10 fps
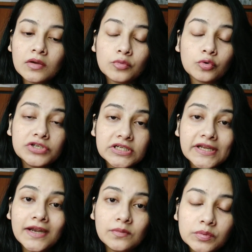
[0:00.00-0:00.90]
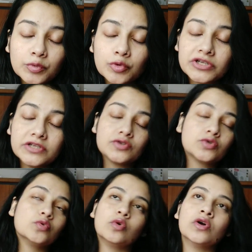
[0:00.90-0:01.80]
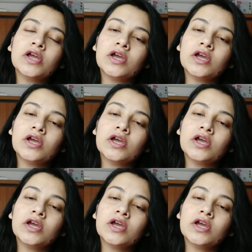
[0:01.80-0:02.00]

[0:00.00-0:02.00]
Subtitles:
protein, animal protein, so